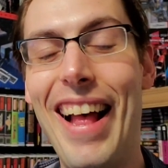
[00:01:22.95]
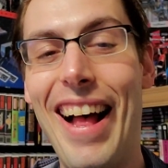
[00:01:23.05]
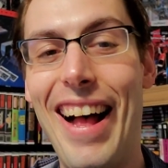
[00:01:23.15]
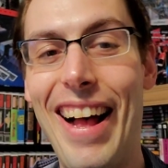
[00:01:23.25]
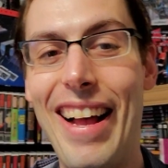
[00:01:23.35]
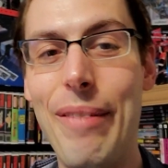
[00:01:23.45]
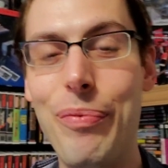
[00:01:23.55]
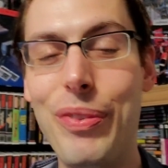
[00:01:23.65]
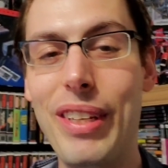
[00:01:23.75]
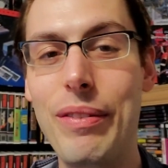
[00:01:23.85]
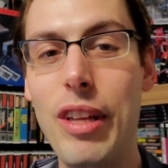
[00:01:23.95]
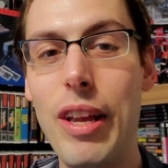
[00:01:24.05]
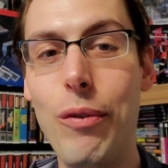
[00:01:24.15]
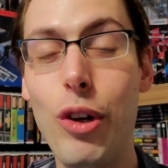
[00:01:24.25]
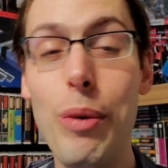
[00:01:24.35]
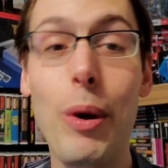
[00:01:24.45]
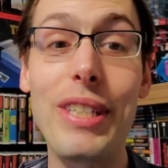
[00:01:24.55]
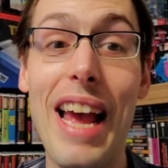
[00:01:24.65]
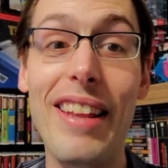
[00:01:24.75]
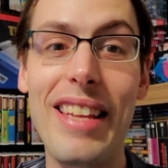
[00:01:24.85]
Um, Really worked
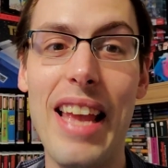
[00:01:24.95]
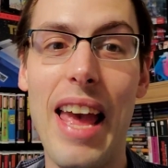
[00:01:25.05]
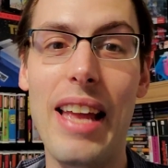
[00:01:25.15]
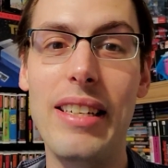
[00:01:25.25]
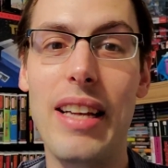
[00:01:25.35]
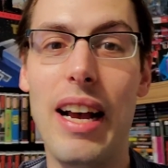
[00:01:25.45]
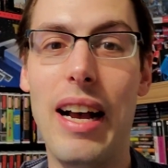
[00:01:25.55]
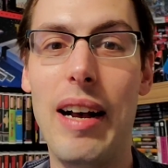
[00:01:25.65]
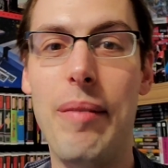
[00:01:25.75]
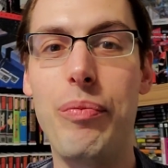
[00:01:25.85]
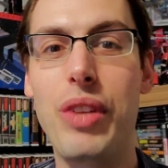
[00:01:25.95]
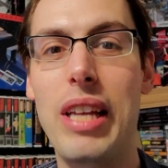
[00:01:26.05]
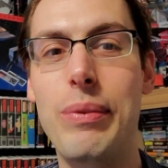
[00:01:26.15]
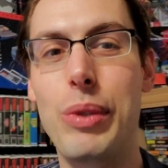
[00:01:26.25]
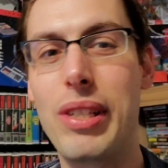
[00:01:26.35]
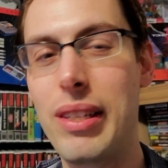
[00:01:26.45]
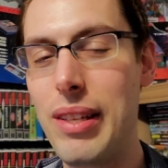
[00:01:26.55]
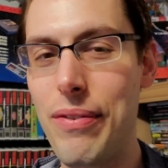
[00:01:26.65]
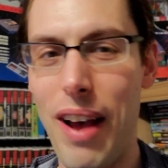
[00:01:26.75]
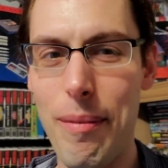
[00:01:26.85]
out in the end. Um, it was
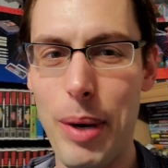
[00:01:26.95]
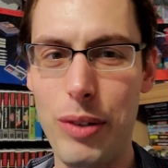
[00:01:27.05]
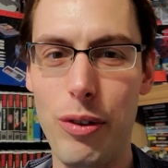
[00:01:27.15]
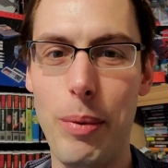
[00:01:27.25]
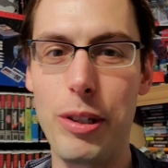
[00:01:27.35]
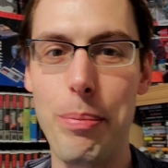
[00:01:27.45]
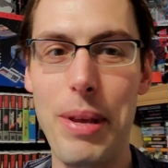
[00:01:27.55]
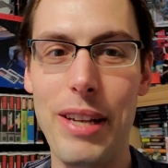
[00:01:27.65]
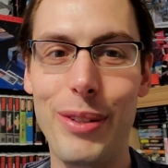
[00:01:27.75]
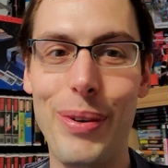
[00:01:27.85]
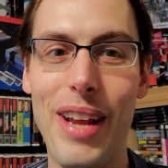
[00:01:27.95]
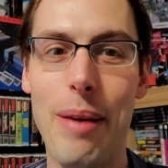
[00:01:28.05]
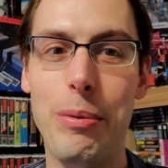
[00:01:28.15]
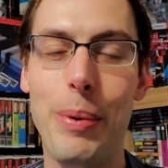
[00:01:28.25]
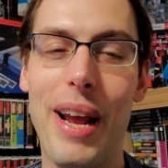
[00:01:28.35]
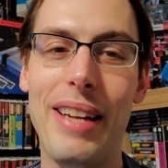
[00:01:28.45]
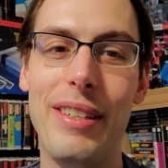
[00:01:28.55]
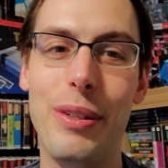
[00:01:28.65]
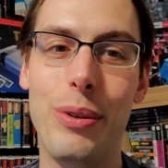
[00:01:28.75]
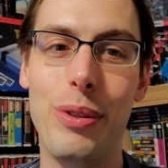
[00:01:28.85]
sixty-five bucks for a bunch of P S three games, but I had to
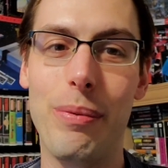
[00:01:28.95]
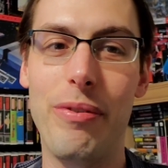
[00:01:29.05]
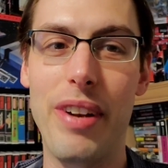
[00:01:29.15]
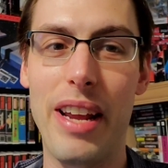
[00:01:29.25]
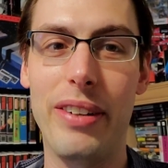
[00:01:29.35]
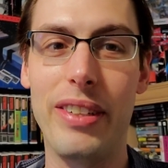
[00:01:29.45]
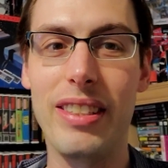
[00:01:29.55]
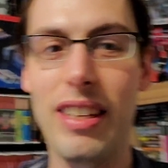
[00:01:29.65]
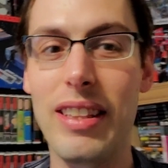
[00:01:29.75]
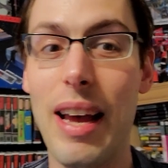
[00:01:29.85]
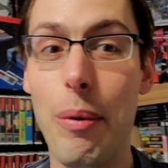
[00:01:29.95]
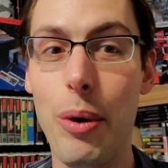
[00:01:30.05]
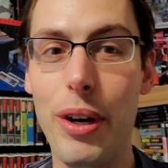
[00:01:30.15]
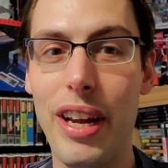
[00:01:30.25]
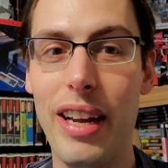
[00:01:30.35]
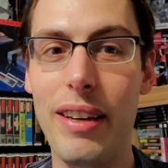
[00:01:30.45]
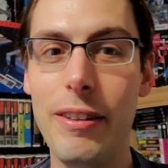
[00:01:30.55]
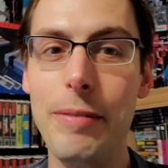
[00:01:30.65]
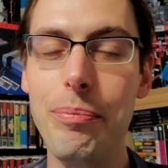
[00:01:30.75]
do some finagling to get that working.